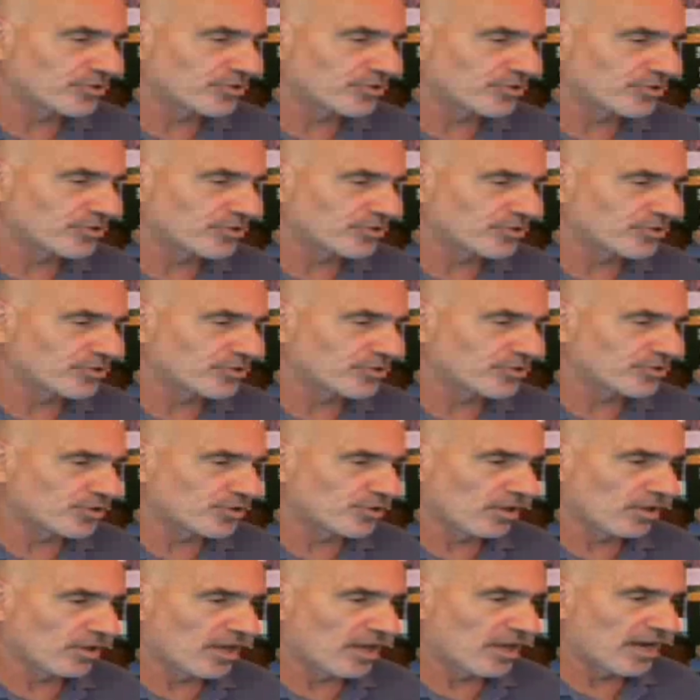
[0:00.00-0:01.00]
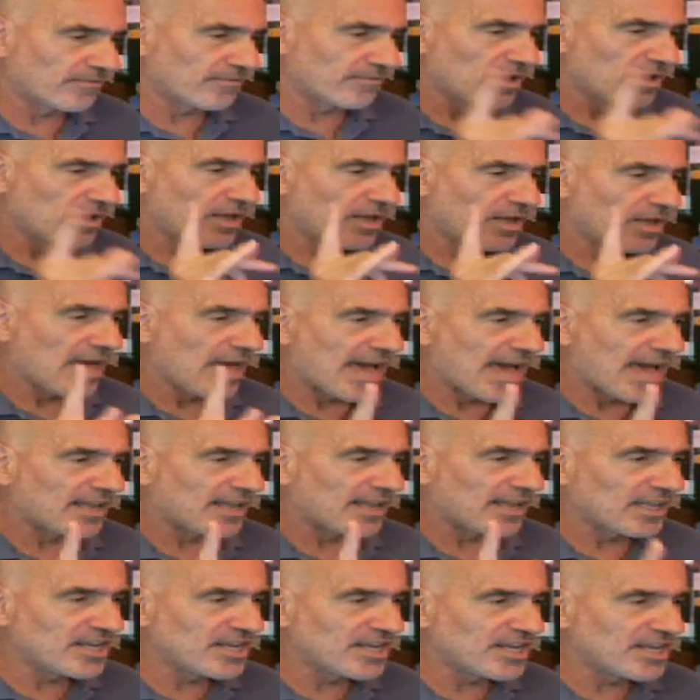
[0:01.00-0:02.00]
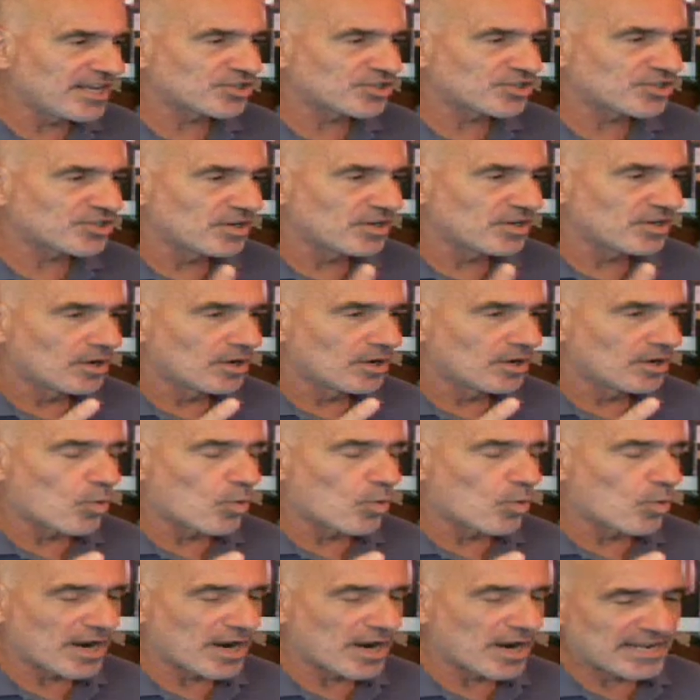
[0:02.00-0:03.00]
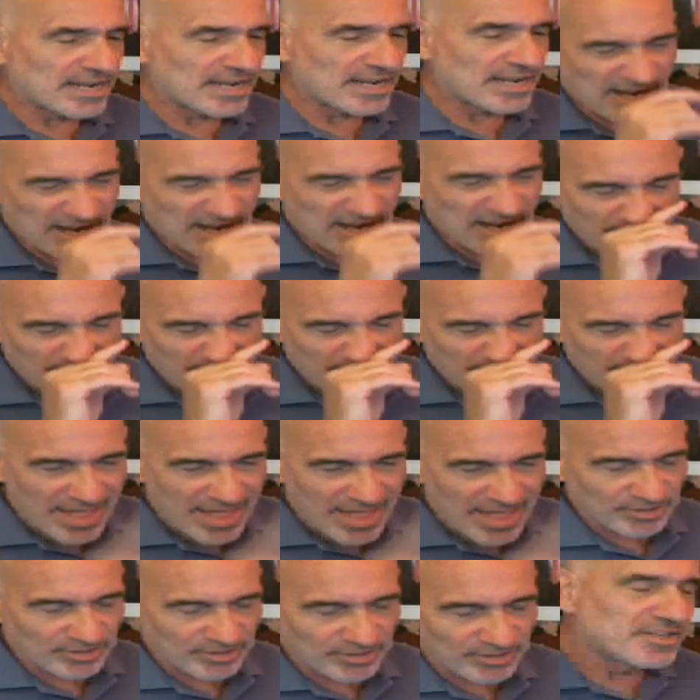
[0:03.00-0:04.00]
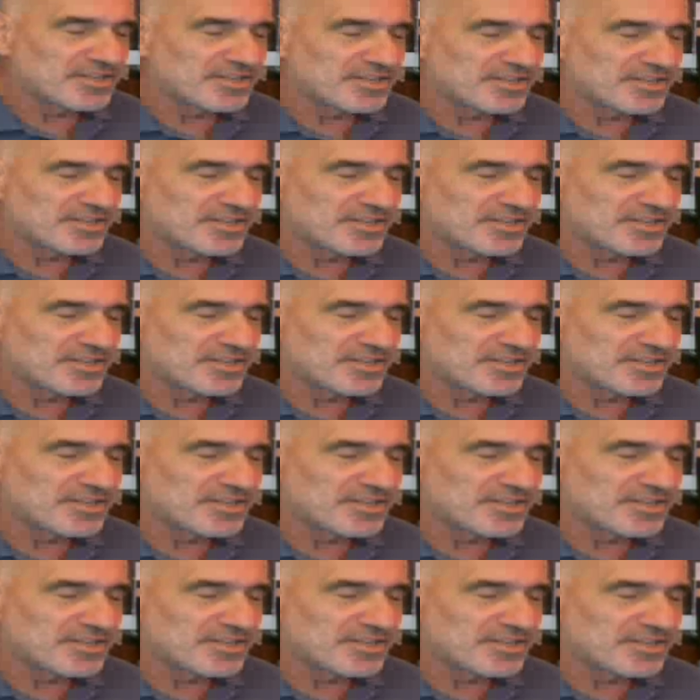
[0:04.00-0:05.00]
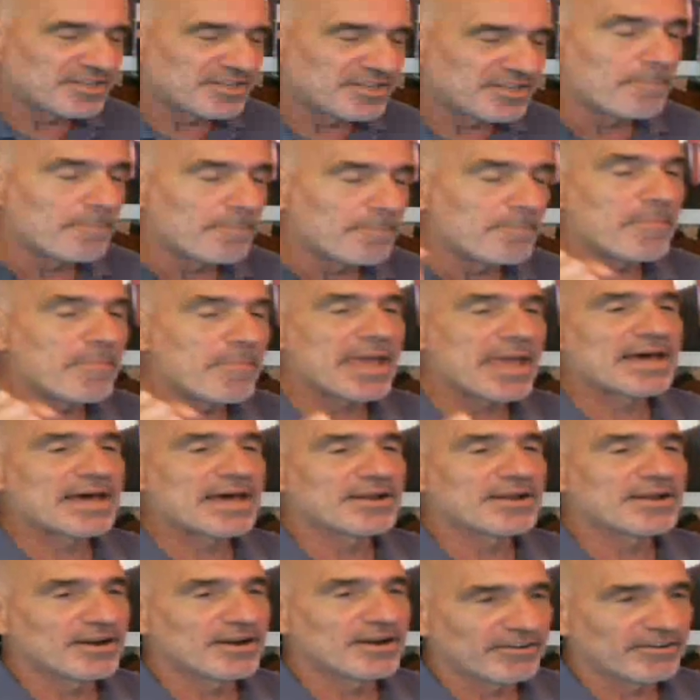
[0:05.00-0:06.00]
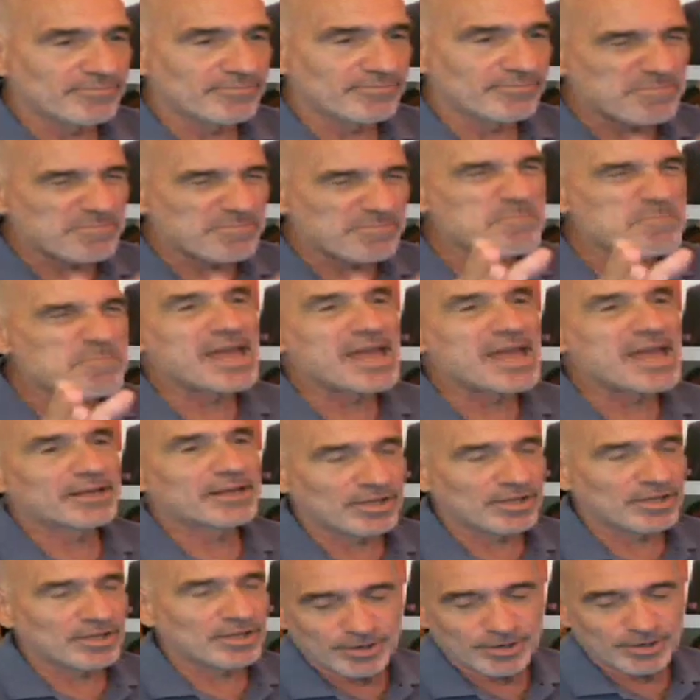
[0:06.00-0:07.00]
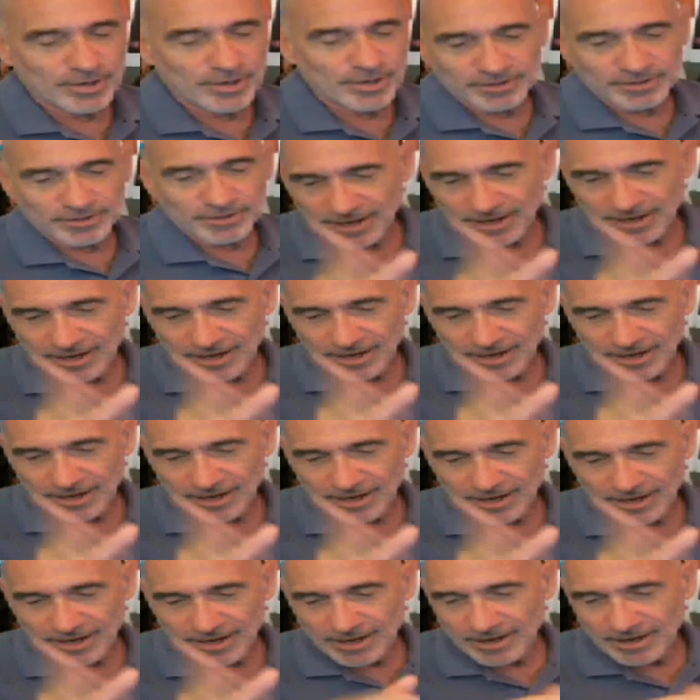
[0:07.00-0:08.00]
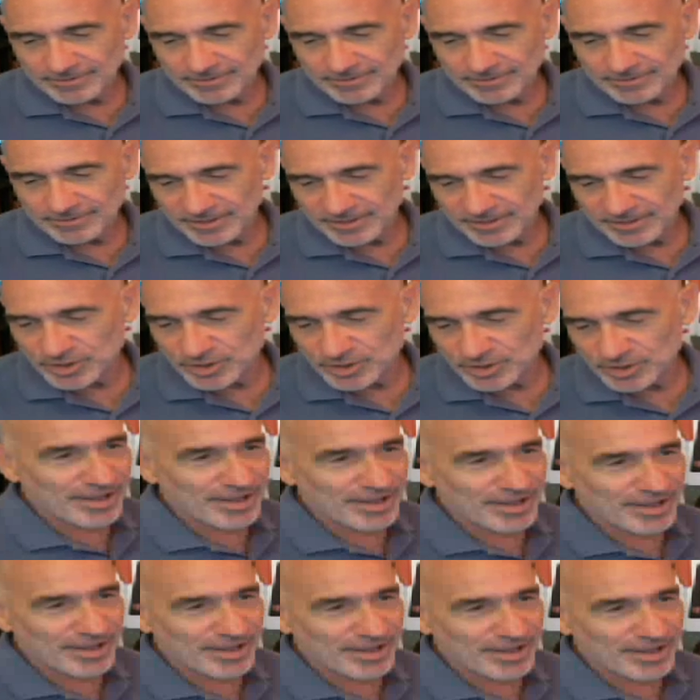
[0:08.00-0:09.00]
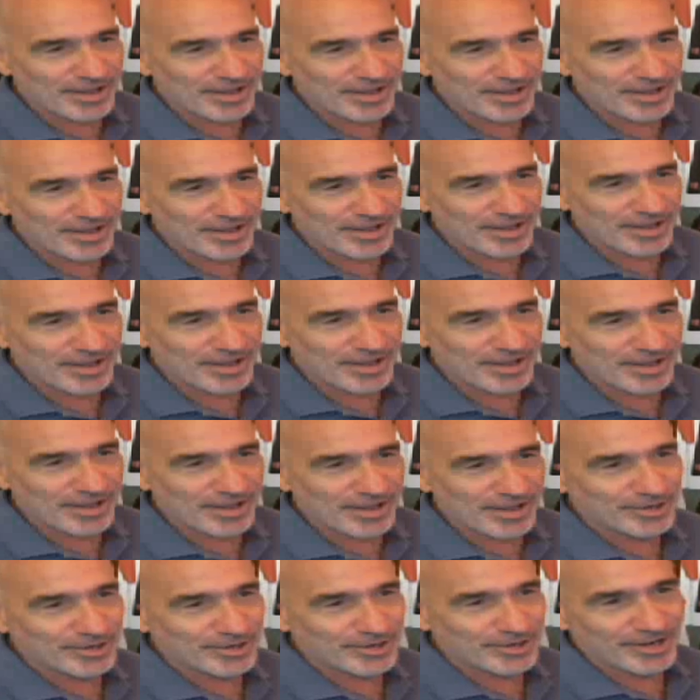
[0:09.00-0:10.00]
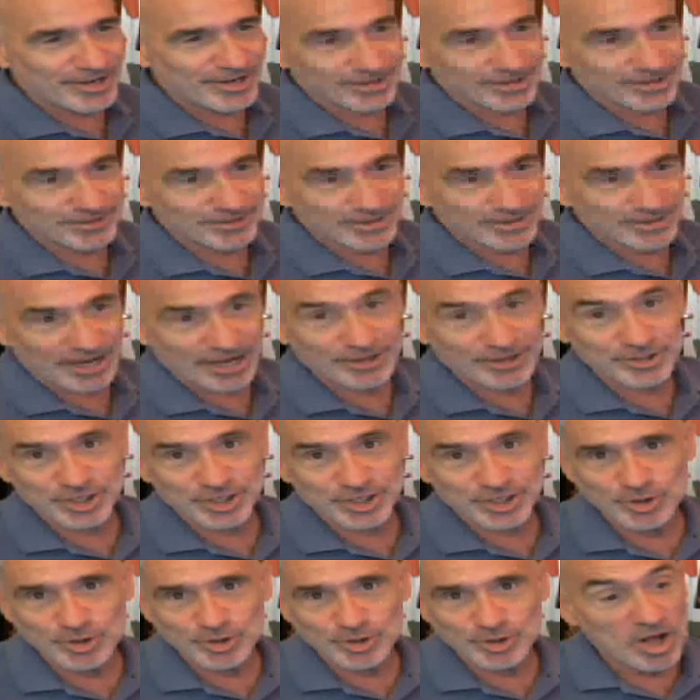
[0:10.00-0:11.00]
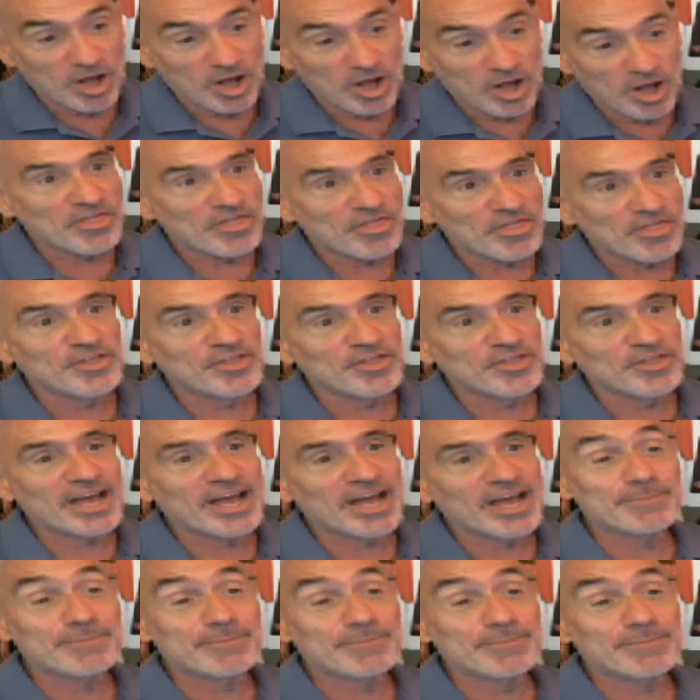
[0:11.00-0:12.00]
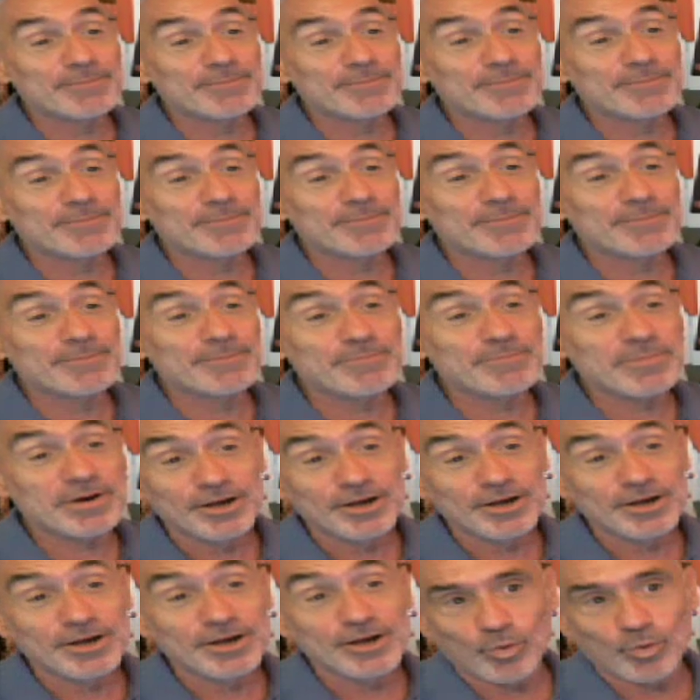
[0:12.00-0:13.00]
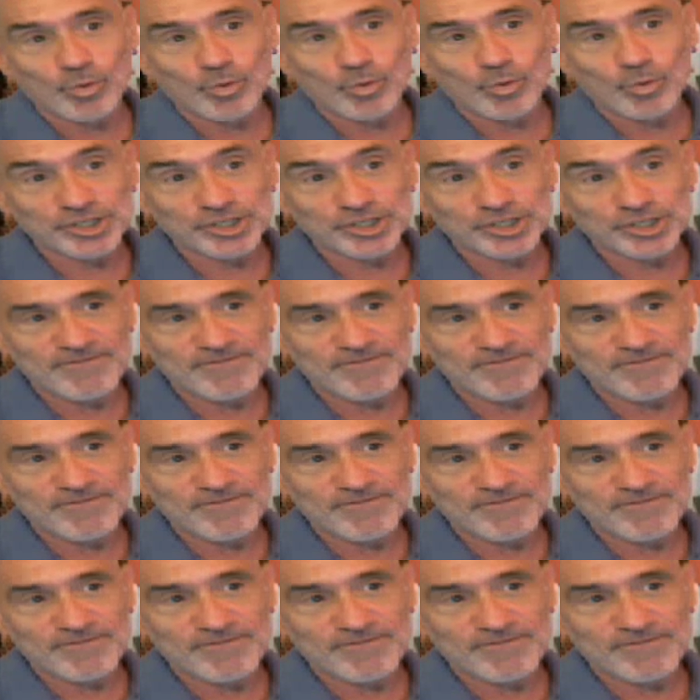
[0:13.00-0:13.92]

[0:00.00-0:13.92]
you in your personal life. At least one idea. And if I'm not doing it, demand it of me, make me do it. Uh, it's a small biz, David, and uh, I'll see you the next time, which